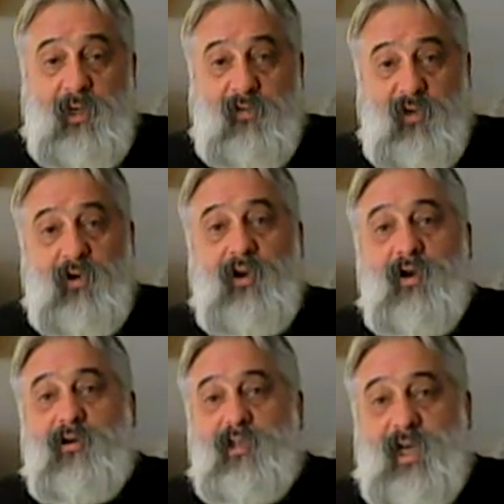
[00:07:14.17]
If you don't
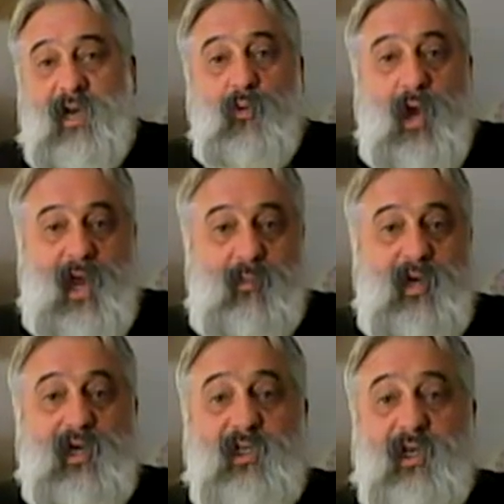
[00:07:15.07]
understand why
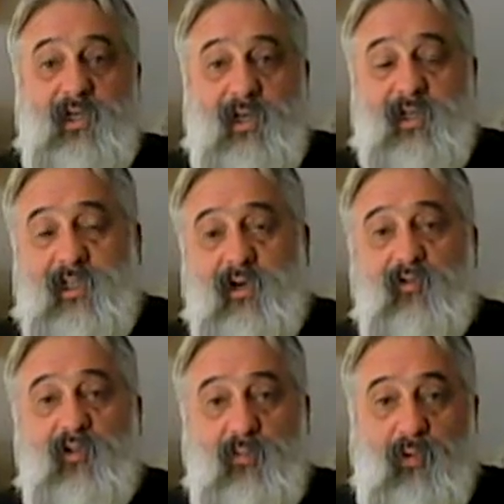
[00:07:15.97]
ammunition and things sell
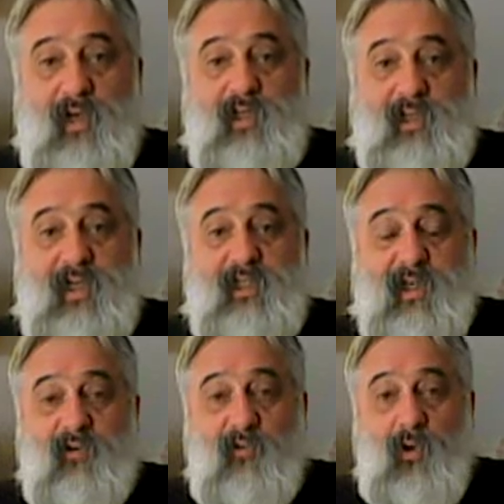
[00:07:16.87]
for the prices they
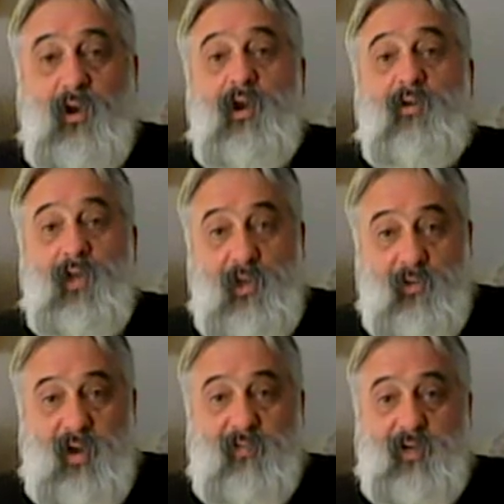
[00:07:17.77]
sell for, then
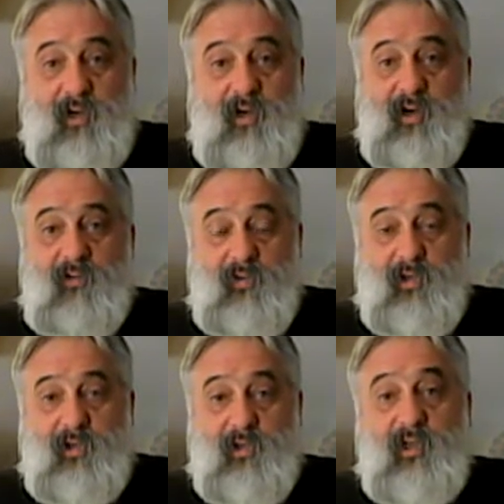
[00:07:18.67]
you haven't done enough
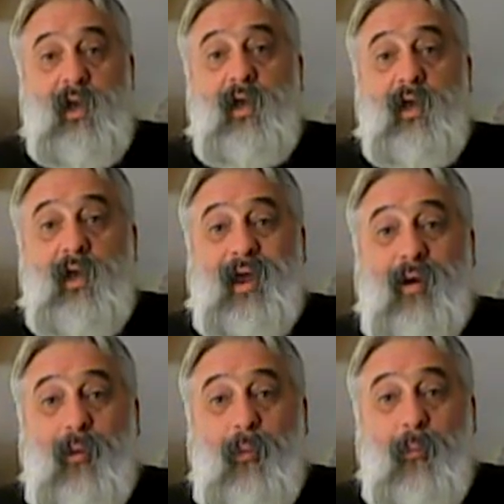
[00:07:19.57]
research.
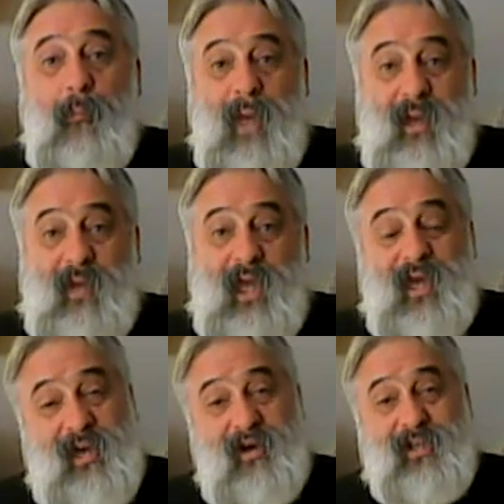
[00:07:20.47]

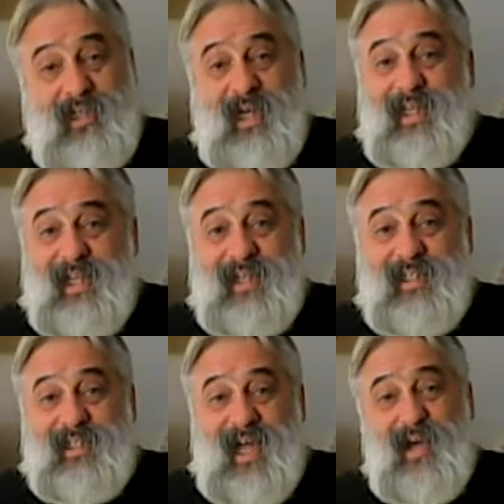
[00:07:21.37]
Maybe, and I'll say
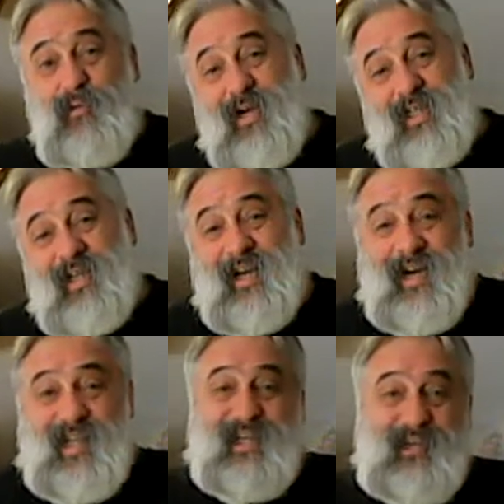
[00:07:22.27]
this, I don't want to sell
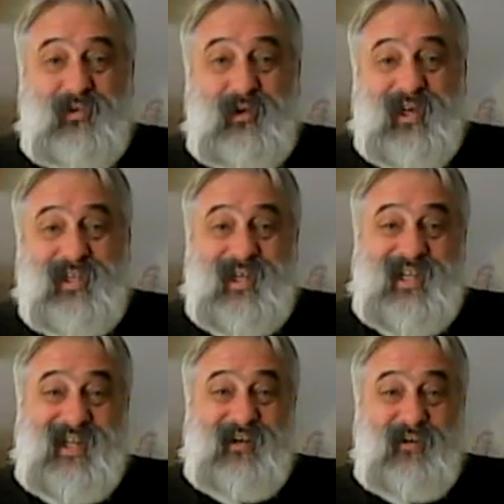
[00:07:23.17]
anything to you because
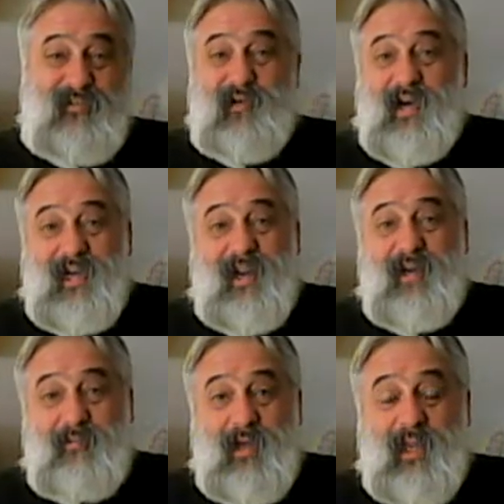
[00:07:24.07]
I think you're a fucking
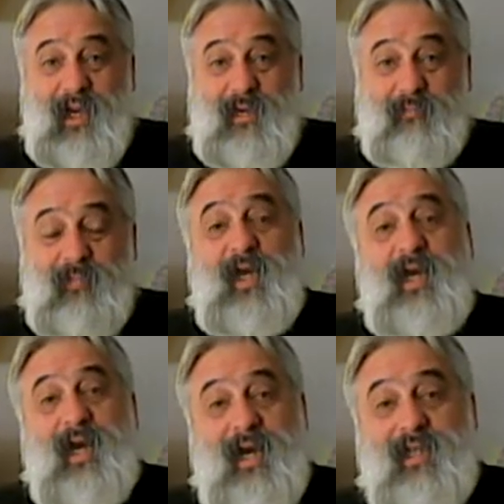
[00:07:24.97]
liability.
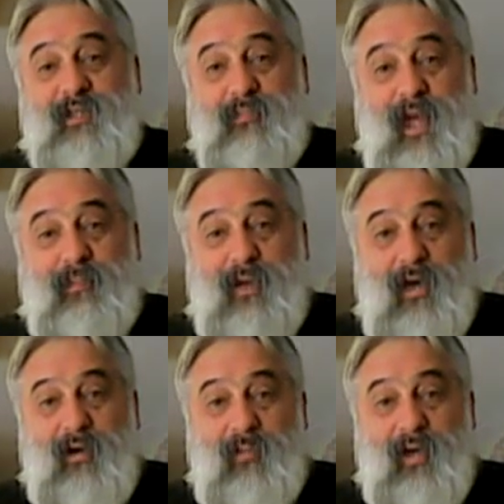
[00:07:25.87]
Hey, this is Black
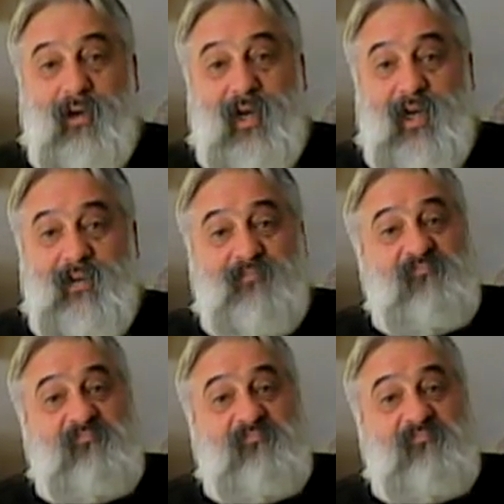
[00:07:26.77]
Powder Bill again.